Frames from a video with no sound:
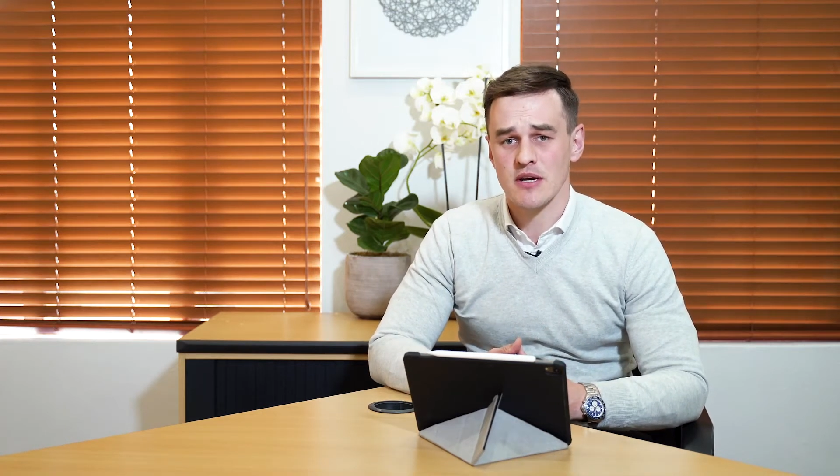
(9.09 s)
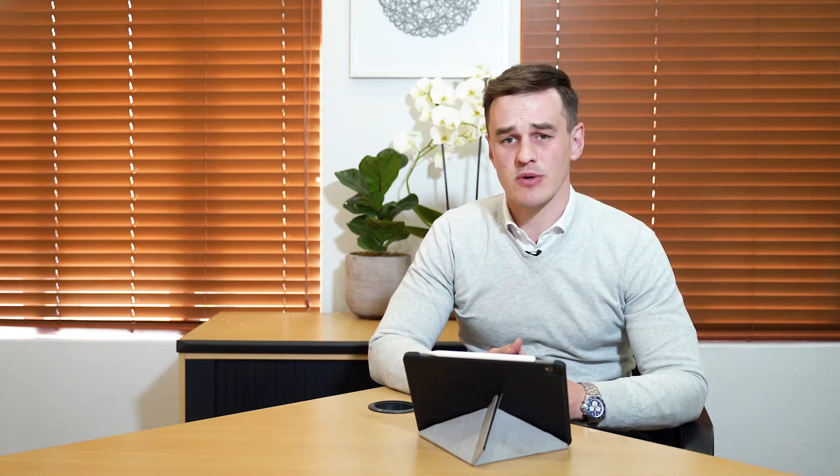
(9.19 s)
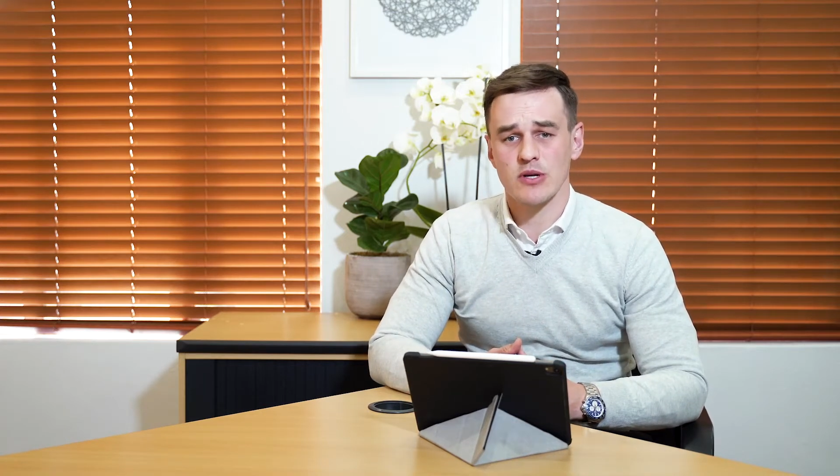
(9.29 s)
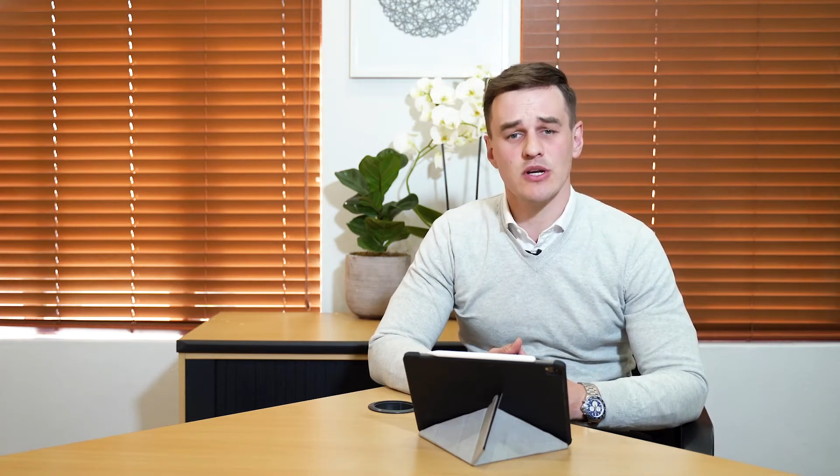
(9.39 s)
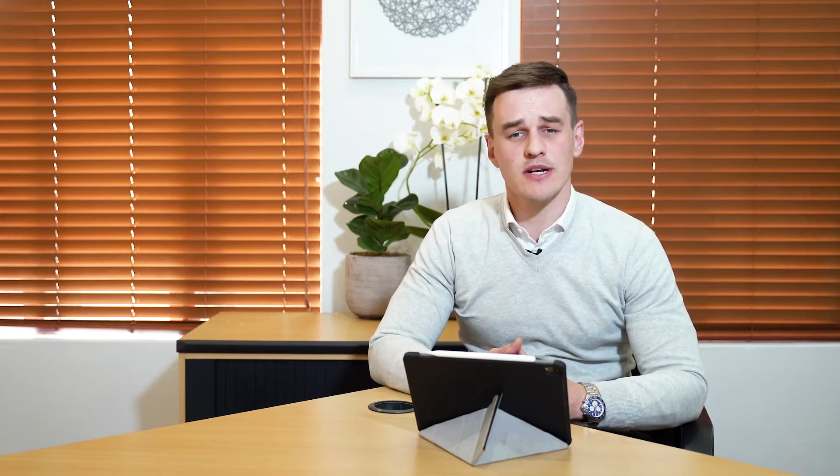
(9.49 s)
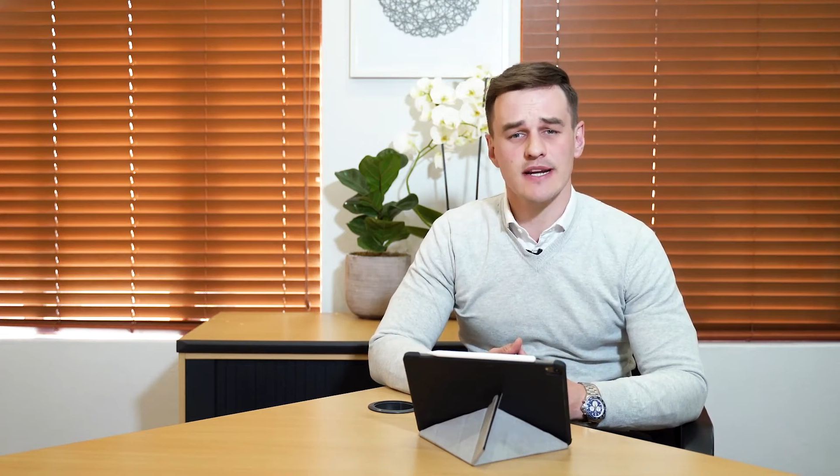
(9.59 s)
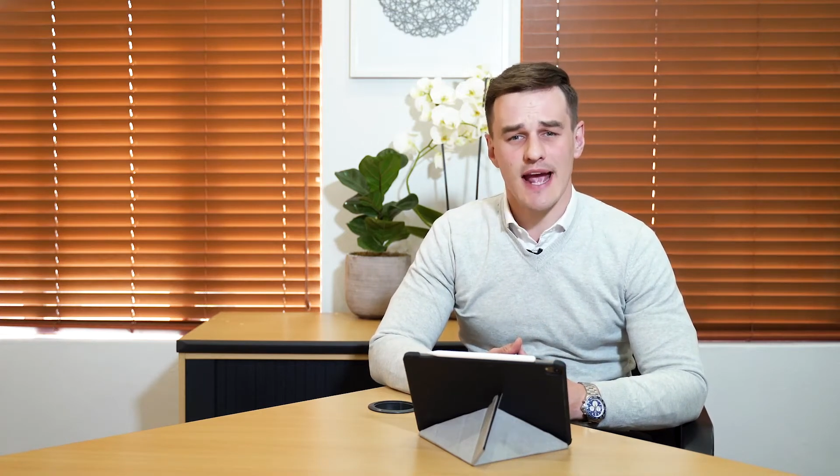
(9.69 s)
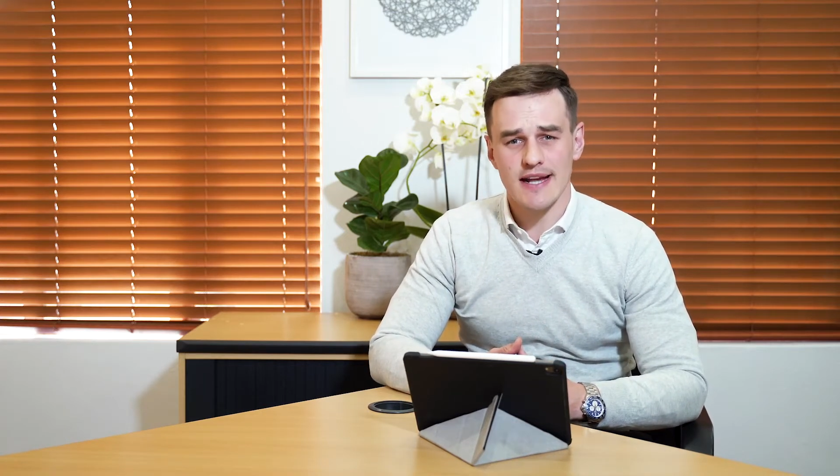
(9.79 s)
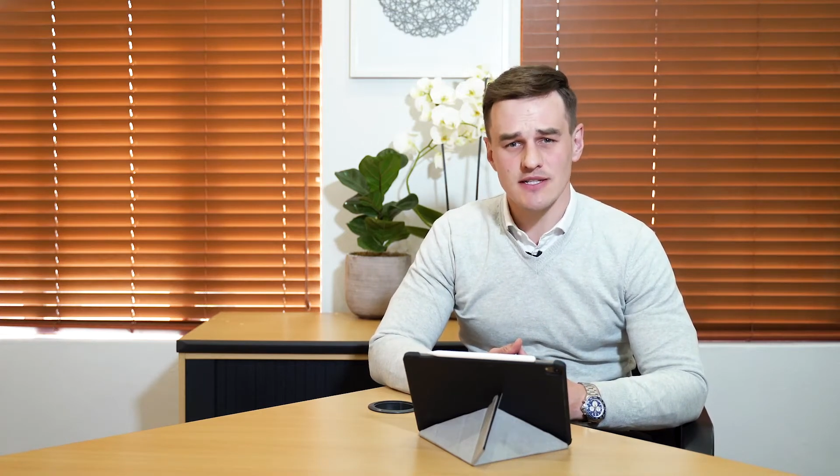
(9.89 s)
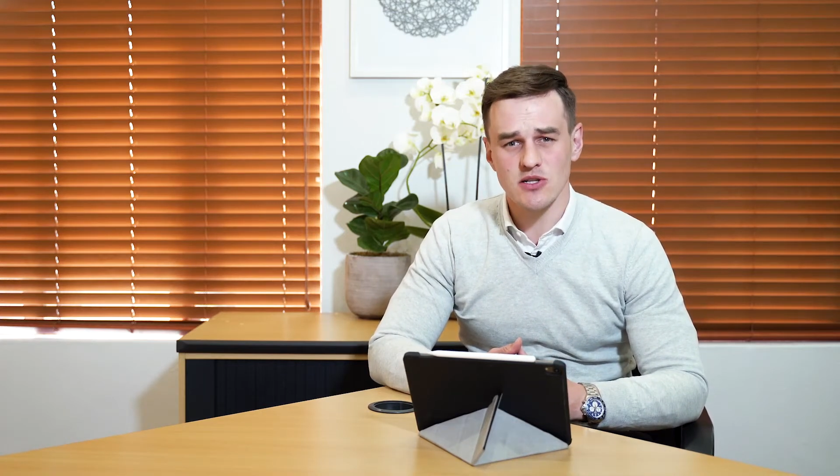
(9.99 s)
We're going to look at
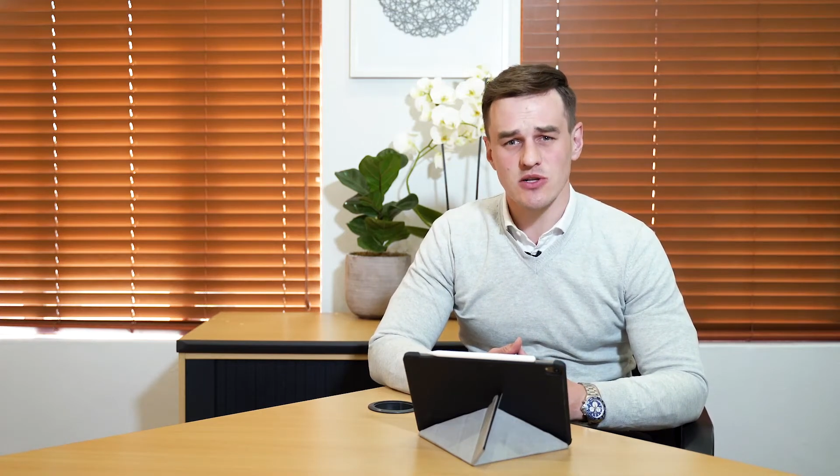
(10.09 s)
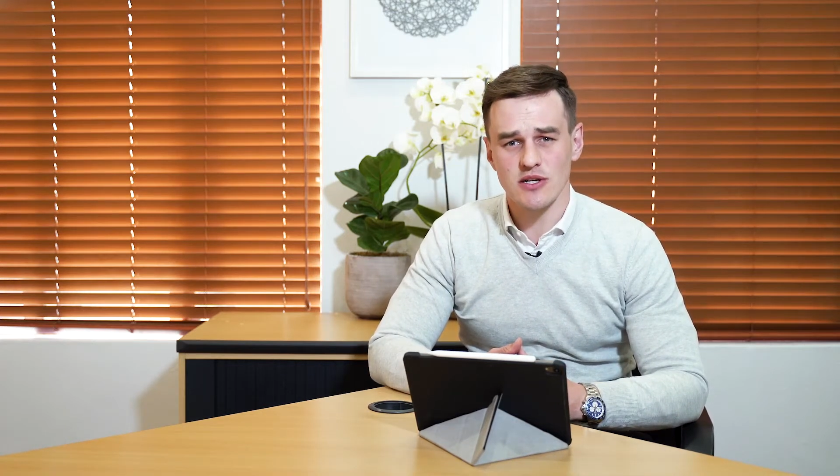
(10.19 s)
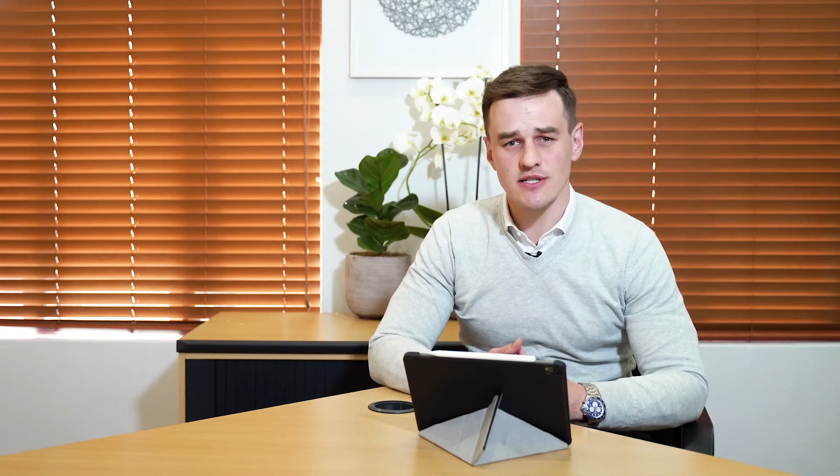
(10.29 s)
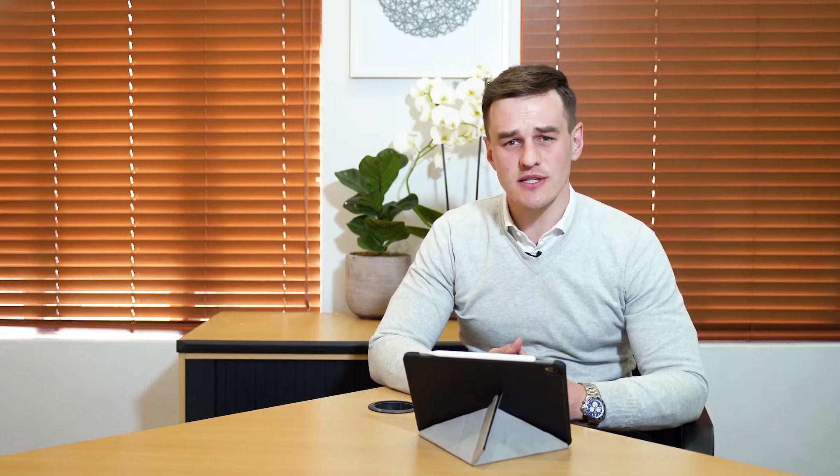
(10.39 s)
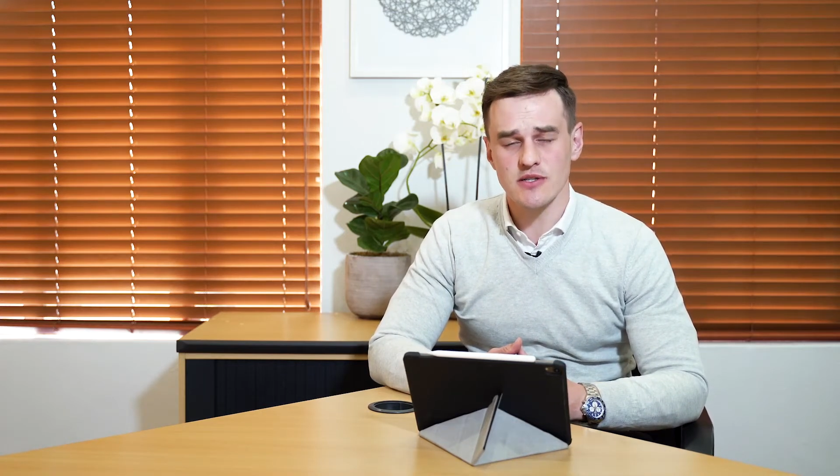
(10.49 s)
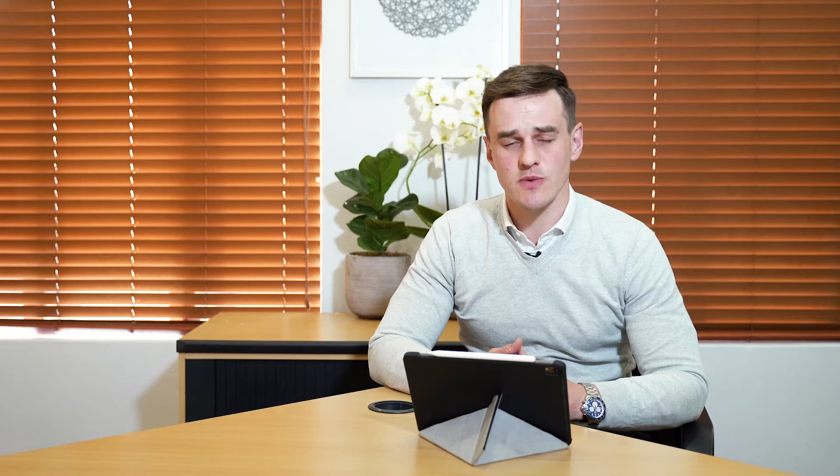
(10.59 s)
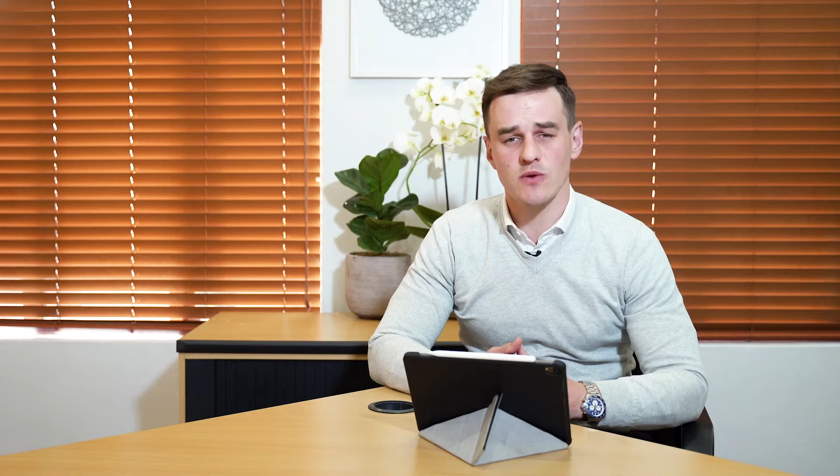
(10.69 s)
asset classes.